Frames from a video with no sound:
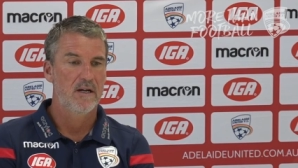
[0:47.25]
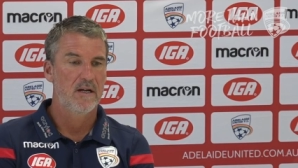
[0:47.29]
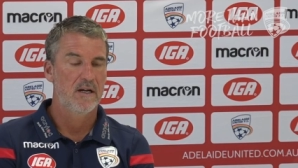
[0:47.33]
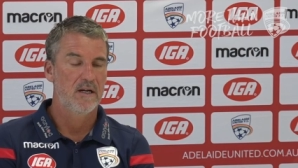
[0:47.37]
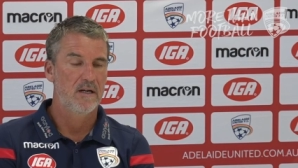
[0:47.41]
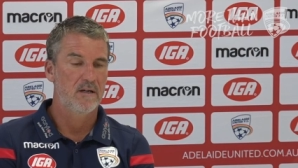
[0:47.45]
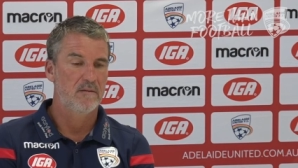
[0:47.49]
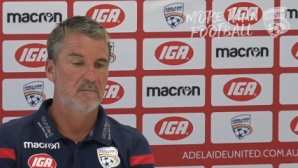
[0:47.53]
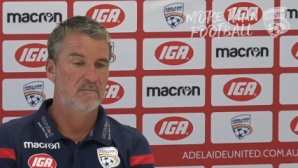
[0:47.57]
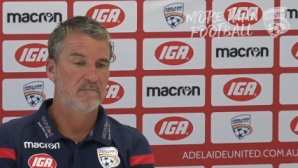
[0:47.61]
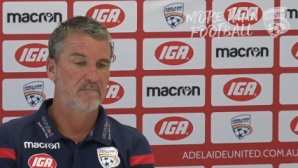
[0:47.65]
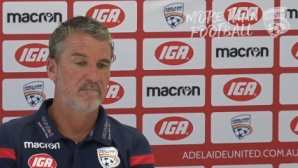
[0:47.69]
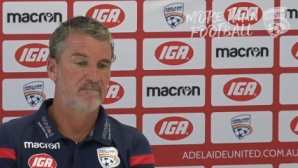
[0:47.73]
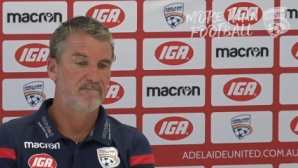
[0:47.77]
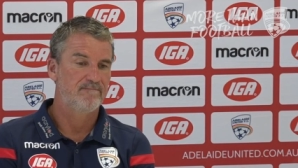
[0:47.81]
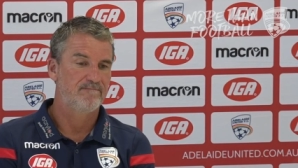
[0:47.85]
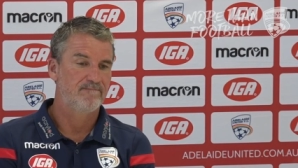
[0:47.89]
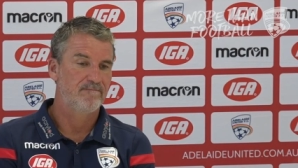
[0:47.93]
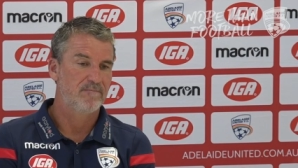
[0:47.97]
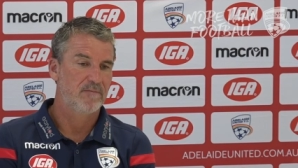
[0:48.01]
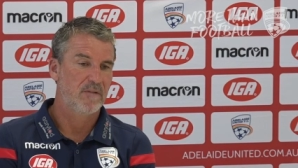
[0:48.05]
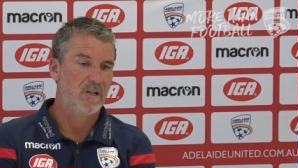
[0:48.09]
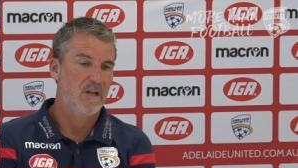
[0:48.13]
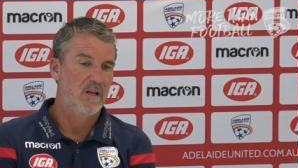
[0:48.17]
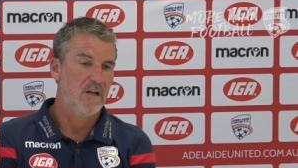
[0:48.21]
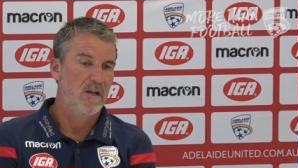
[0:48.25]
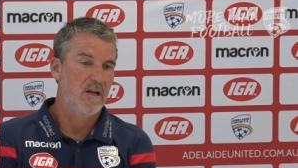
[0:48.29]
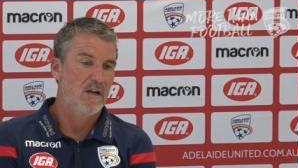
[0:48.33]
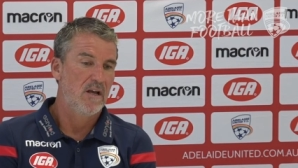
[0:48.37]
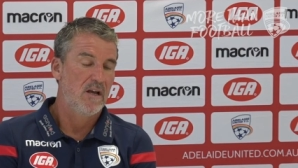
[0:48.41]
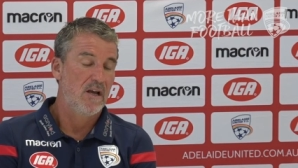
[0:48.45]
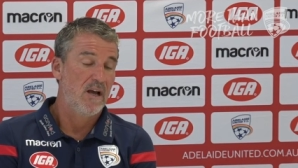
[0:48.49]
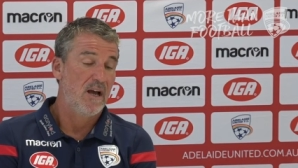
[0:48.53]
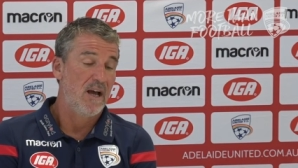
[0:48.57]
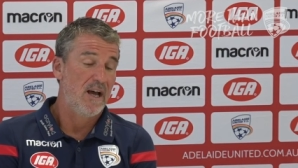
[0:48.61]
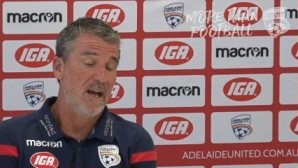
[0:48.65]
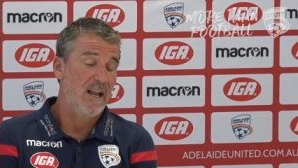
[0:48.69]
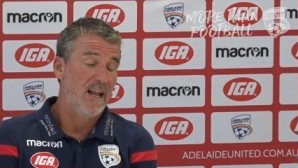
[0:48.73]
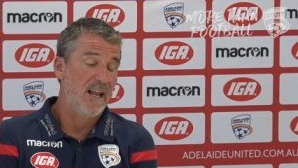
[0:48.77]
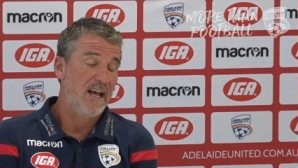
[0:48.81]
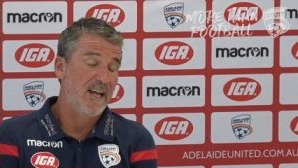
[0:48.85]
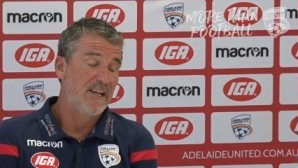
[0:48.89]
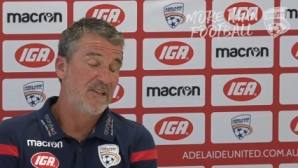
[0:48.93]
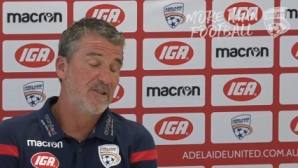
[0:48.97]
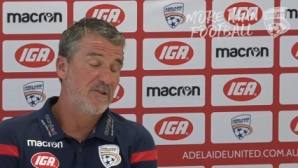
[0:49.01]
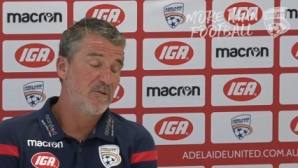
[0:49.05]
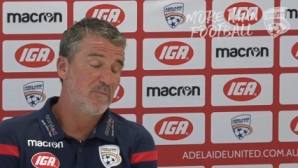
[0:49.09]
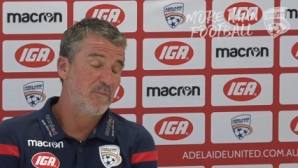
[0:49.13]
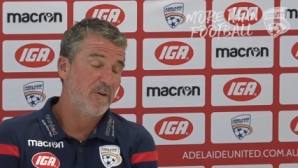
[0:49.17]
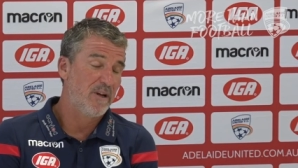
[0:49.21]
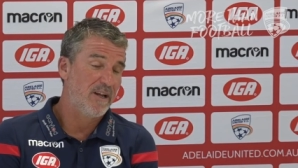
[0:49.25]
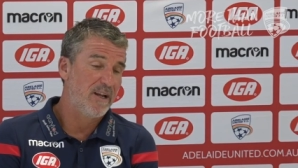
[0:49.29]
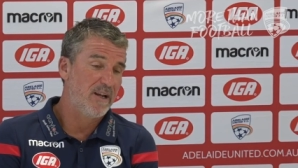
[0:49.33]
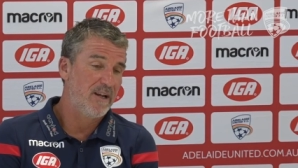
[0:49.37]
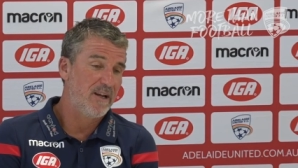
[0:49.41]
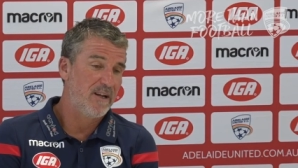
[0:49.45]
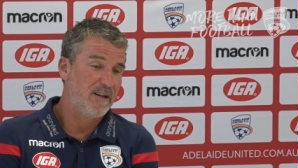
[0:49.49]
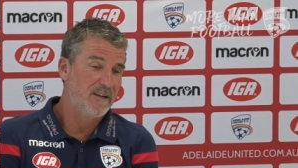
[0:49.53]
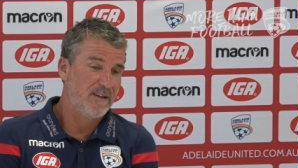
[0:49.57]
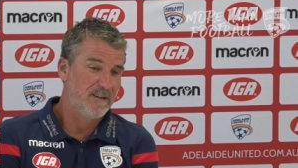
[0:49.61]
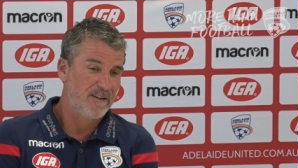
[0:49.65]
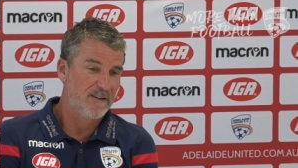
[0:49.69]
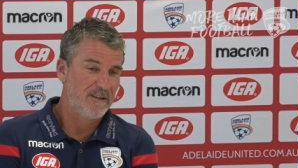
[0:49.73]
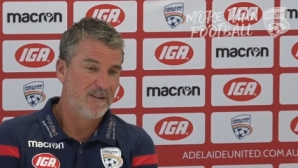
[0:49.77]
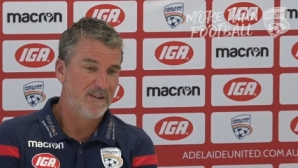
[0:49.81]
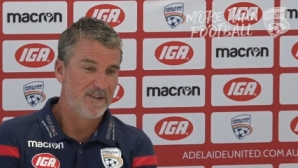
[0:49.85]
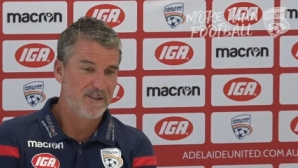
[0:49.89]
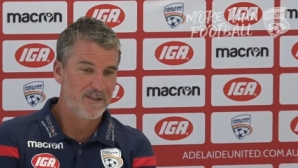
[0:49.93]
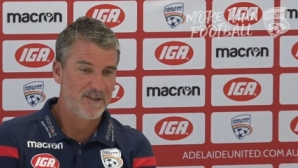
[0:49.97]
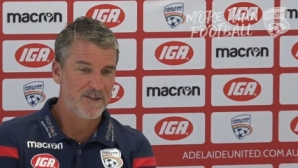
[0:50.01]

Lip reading: I like to play